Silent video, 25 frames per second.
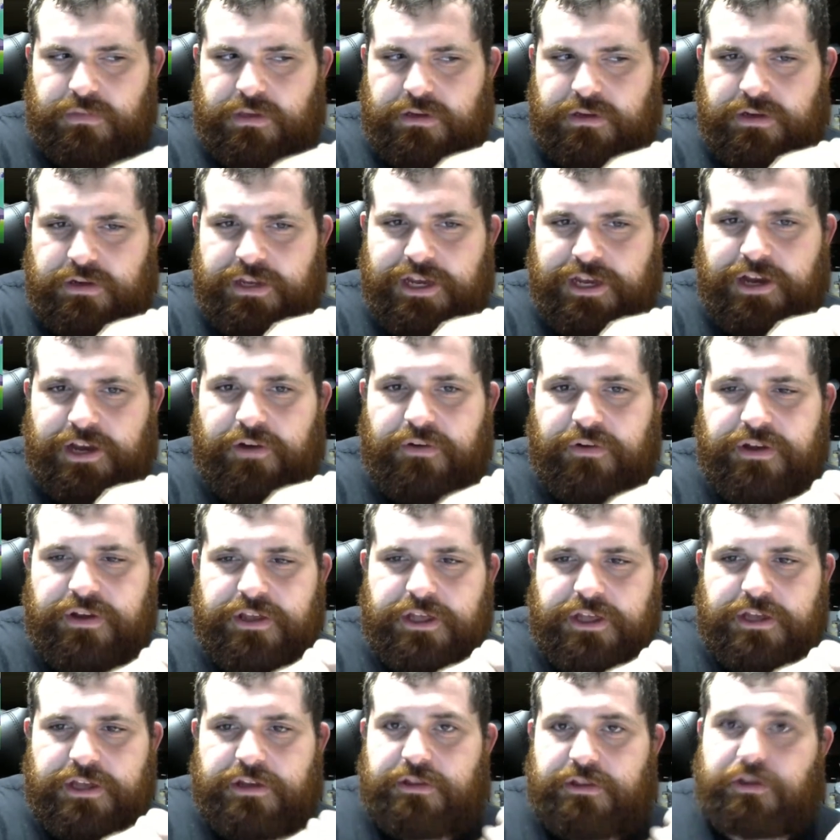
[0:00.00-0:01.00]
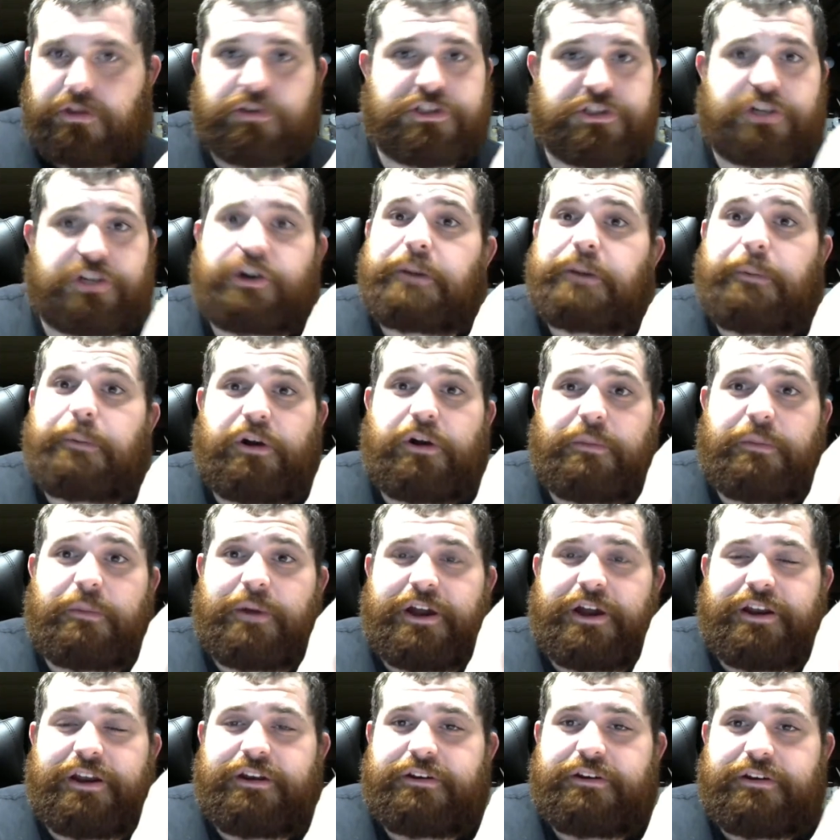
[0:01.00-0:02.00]
Now, those are great
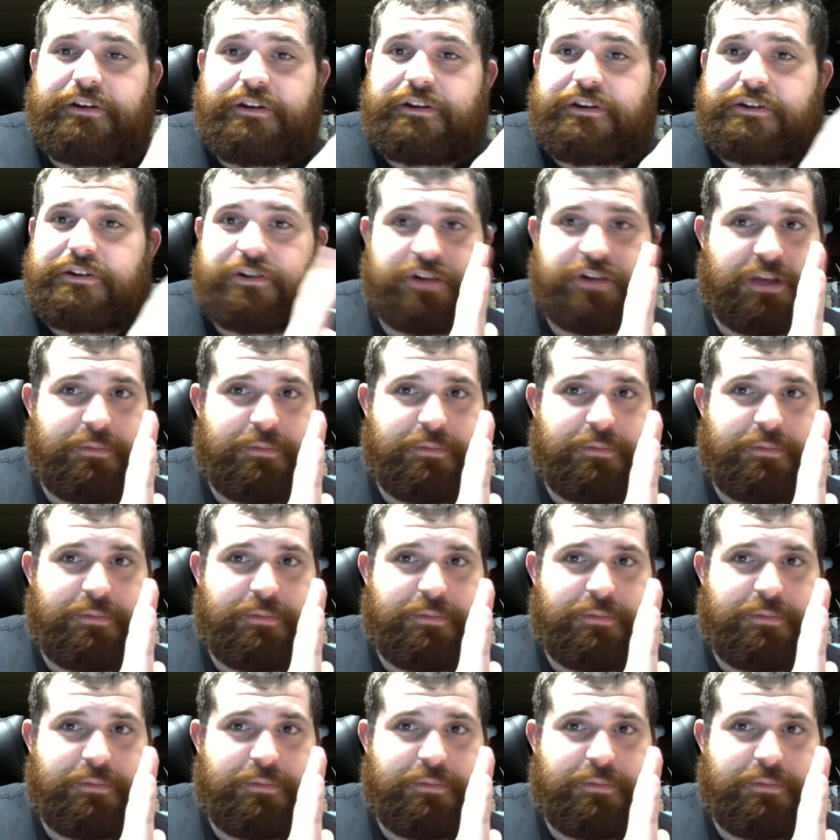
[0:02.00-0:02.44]
Pokemon. Don't get me